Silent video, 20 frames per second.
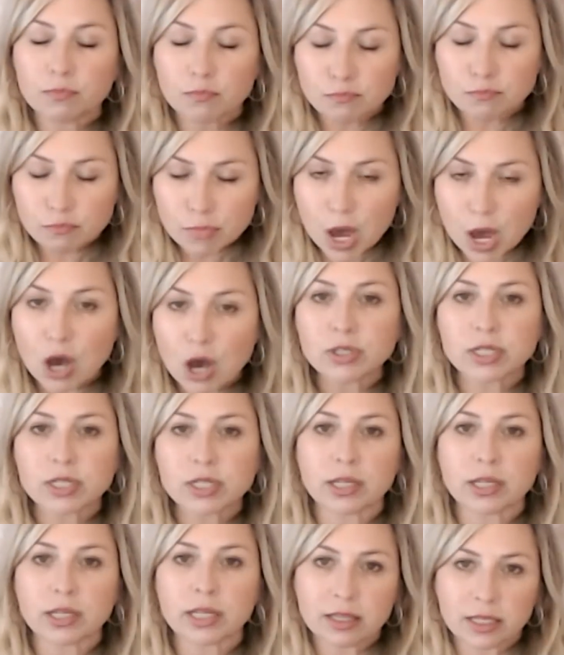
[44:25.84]

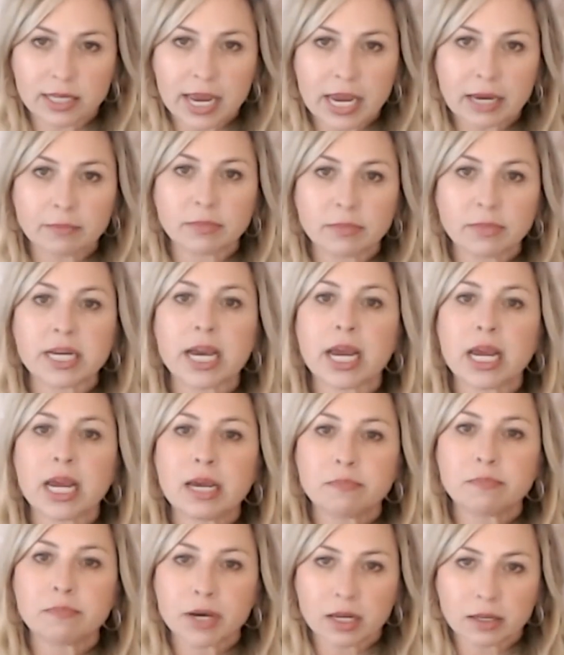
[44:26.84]
mostly the same
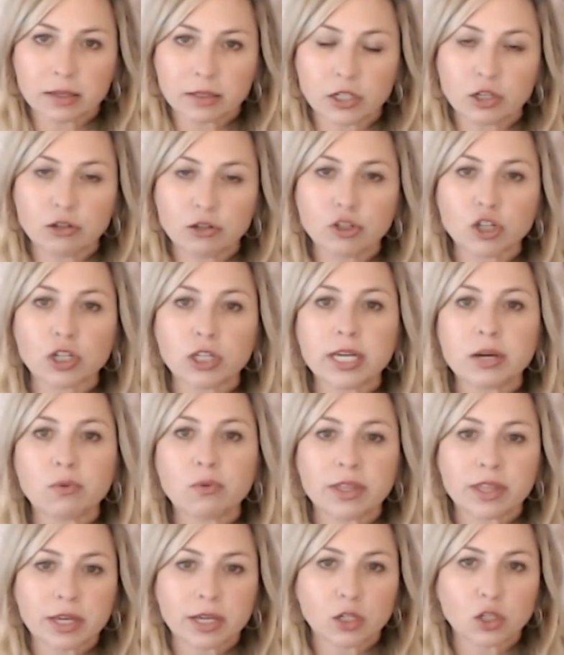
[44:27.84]
day, but usually
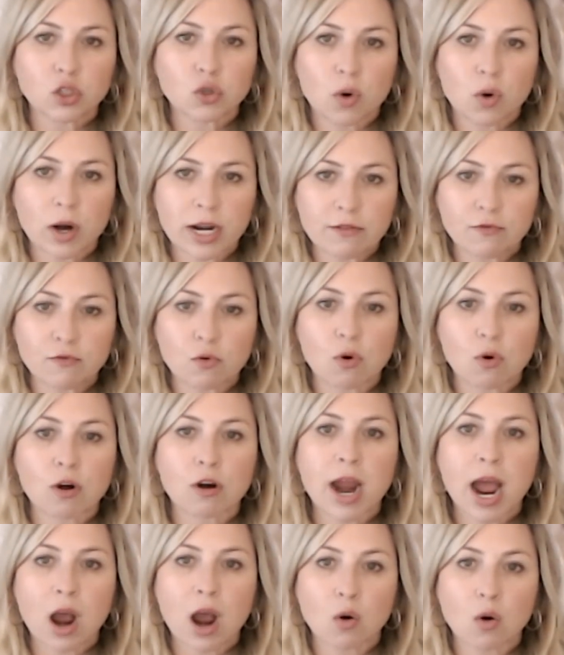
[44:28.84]
within
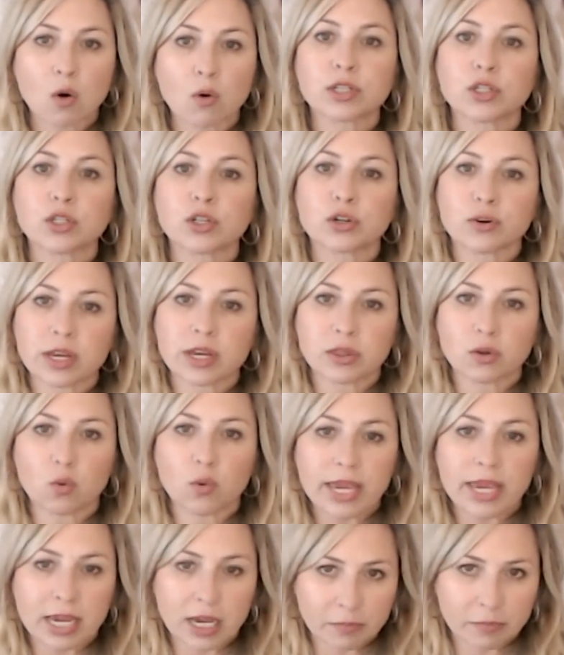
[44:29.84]
24 hours during the
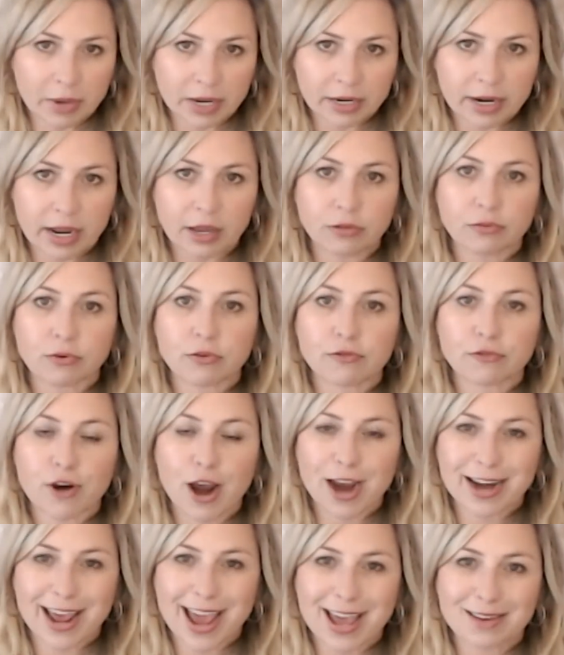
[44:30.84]
week, Monday through
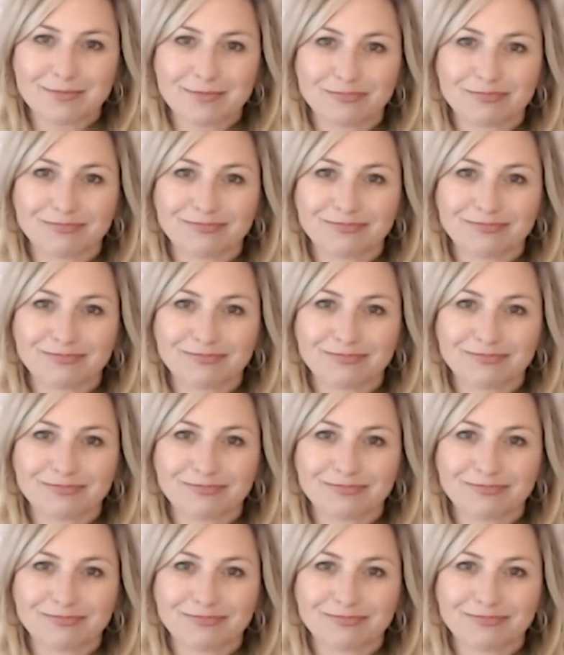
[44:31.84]
Friday.